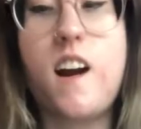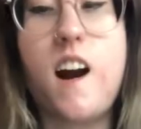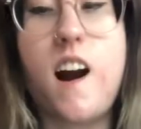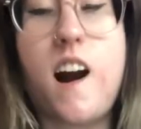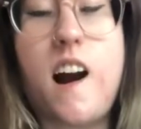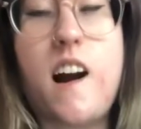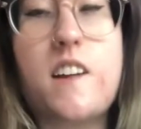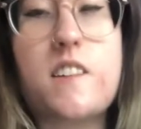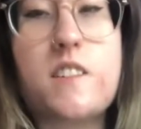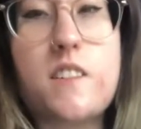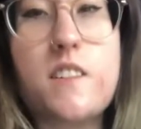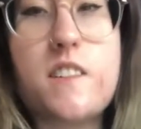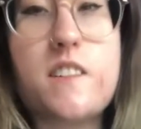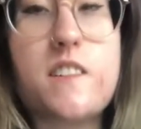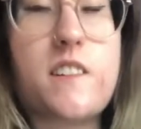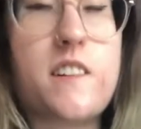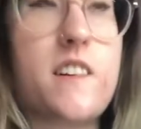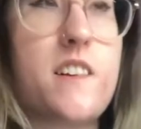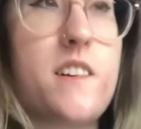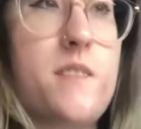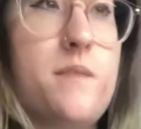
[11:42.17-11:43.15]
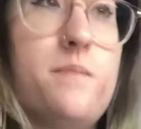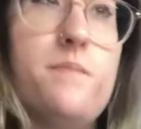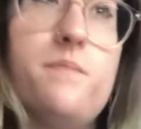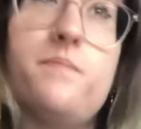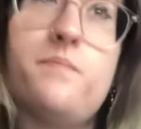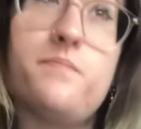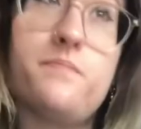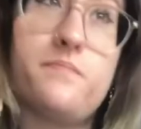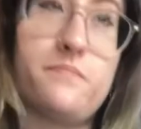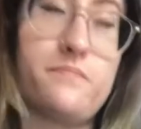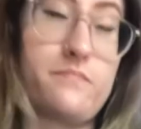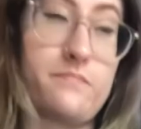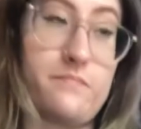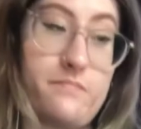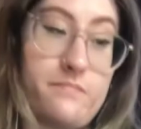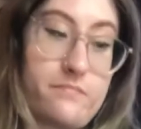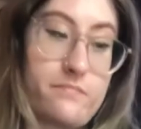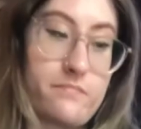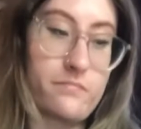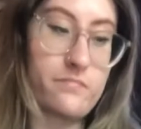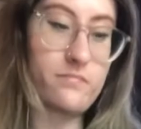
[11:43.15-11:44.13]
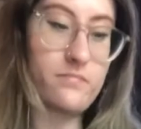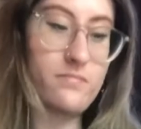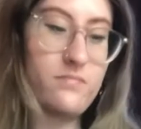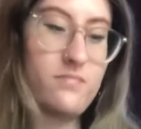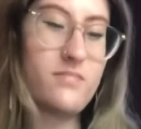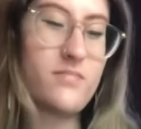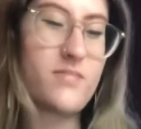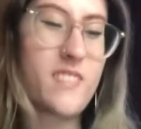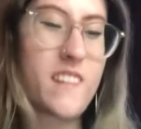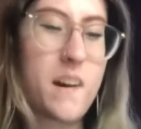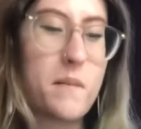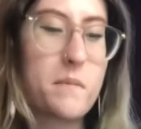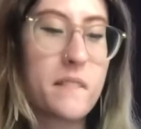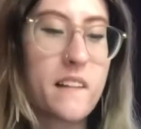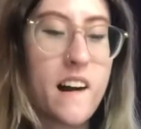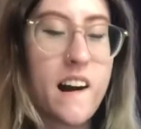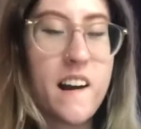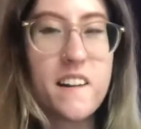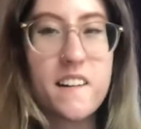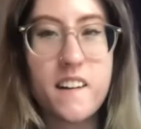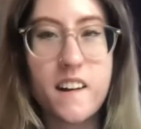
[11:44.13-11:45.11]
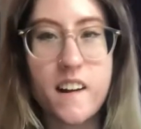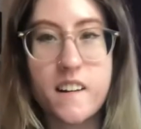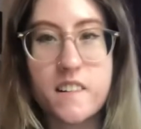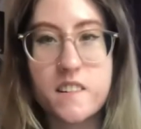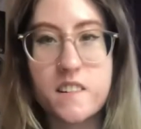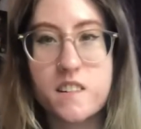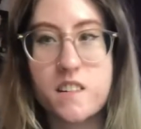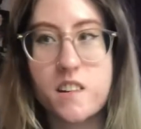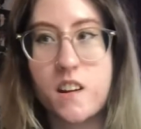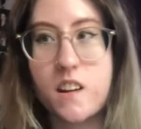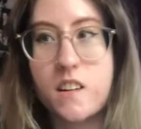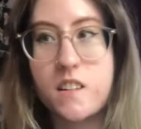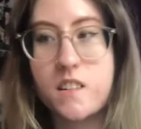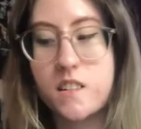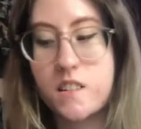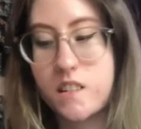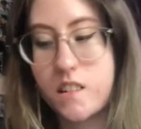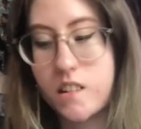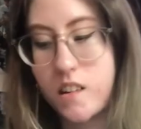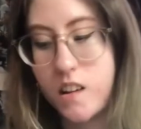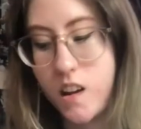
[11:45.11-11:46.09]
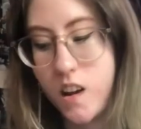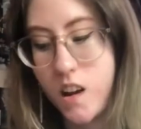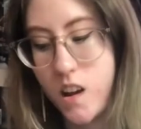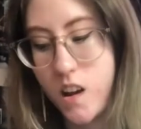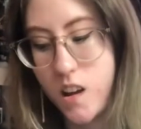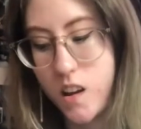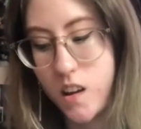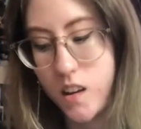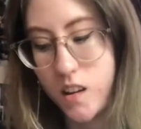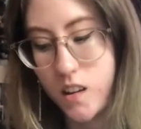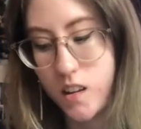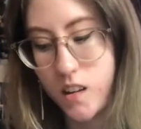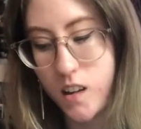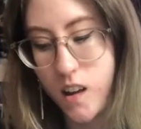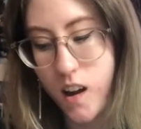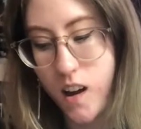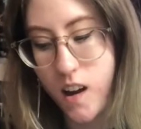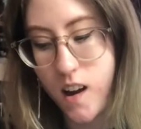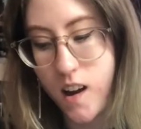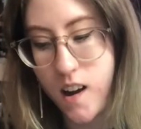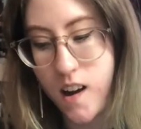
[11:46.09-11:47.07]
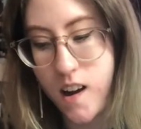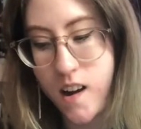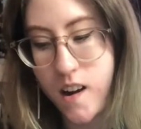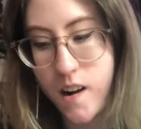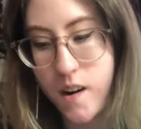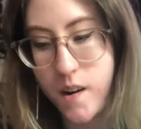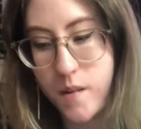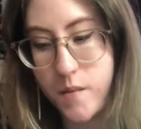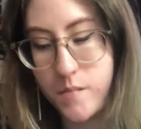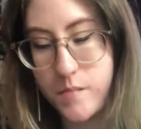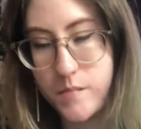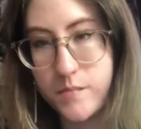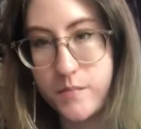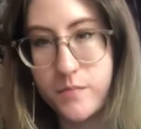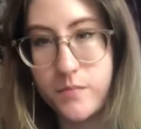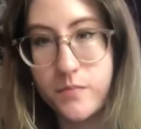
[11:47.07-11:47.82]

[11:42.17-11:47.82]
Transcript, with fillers: I don't know, I'm kind of hesitant um,